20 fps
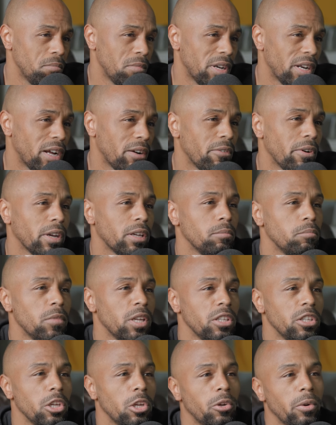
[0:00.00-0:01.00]
but I
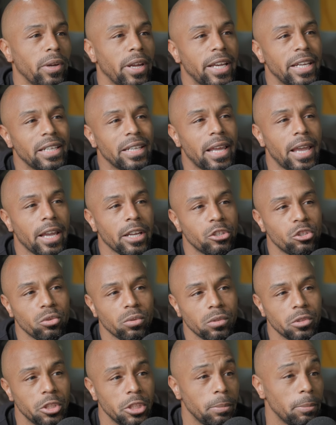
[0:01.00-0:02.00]
recommend you create an
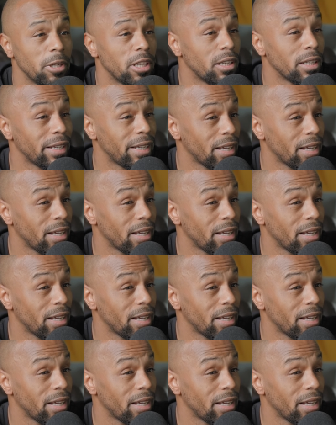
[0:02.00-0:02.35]
actual Gmail